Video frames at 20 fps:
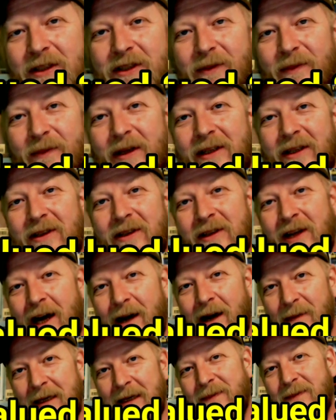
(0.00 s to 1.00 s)
Miracle
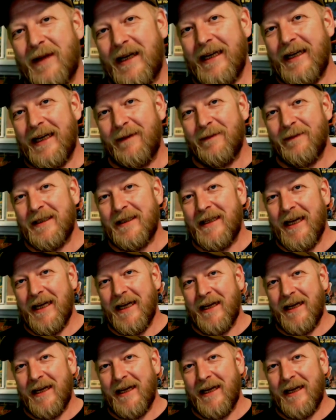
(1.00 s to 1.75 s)
Comics. My name is Dave,